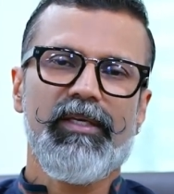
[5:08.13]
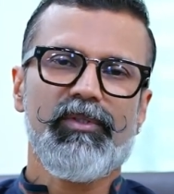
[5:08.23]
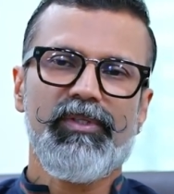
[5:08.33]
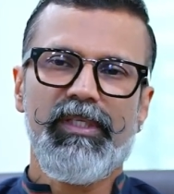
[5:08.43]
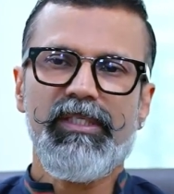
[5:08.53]

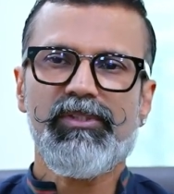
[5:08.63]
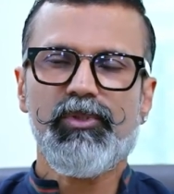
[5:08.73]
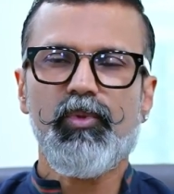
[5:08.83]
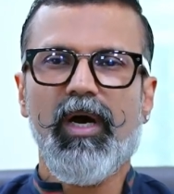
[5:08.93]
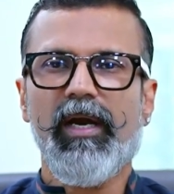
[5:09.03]
So these
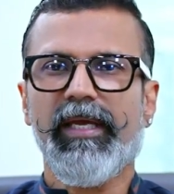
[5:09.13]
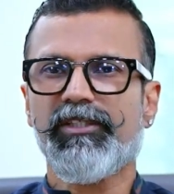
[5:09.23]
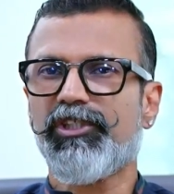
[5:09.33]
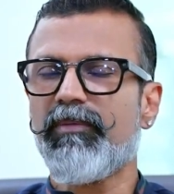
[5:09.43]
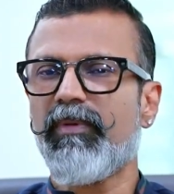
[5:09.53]
two are
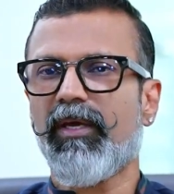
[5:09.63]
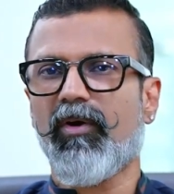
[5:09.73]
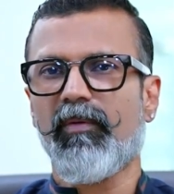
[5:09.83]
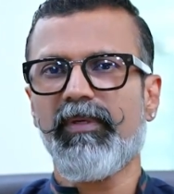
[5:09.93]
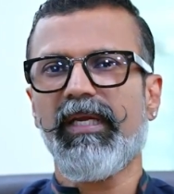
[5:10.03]
extremely
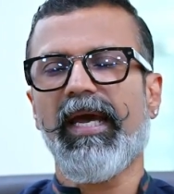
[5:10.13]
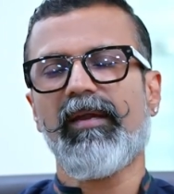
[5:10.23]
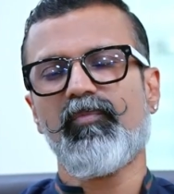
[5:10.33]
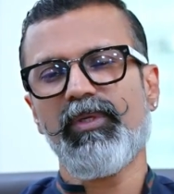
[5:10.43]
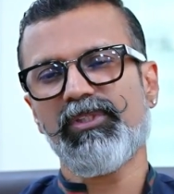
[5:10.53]
common
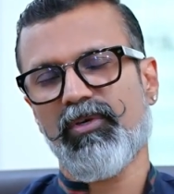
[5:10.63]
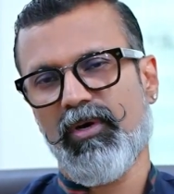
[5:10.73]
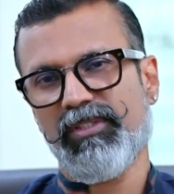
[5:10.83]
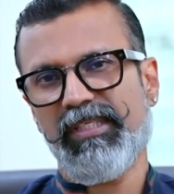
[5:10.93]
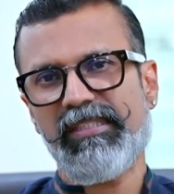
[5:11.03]
and which
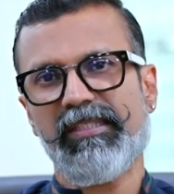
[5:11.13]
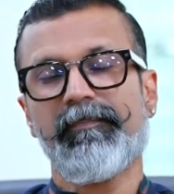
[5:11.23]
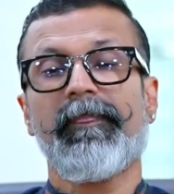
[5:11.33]
causes